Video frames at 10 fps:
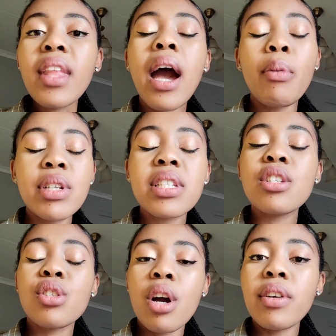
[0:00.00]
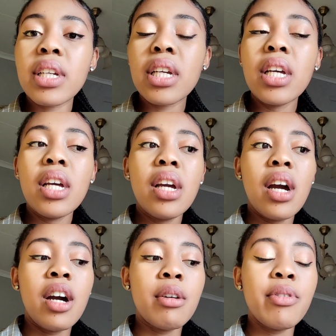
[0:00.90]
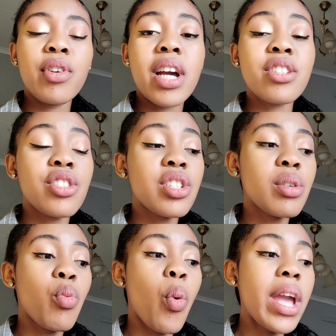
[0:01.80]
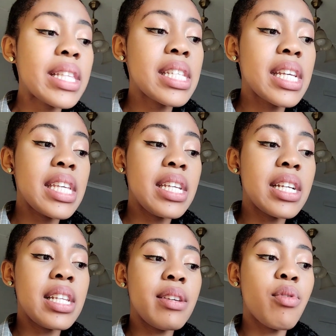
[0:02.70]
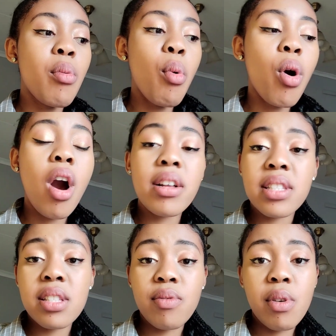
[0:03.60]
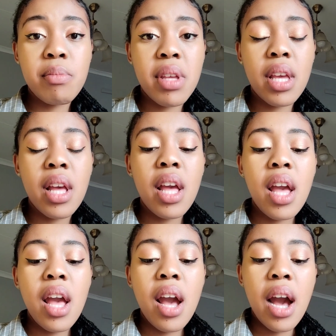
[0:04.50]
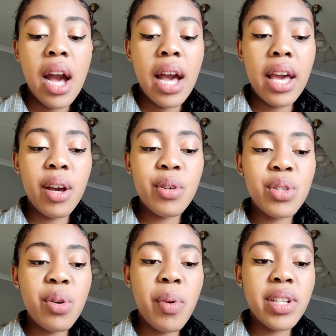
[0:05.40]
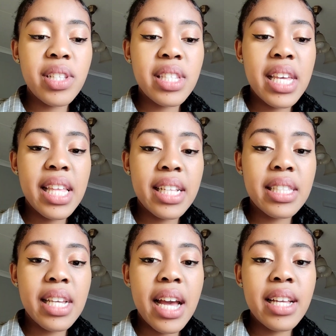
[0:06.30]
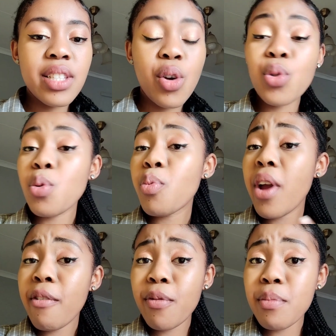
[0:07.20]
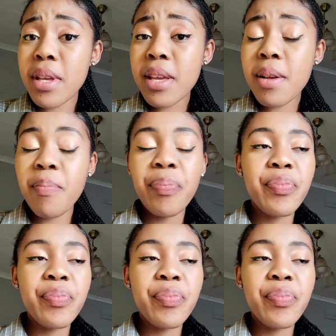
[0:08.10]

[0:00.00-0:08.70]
I want to say sorry um, if you guys are just waiting eagerly for more content from me. I also want to say that, guys, also pray for me,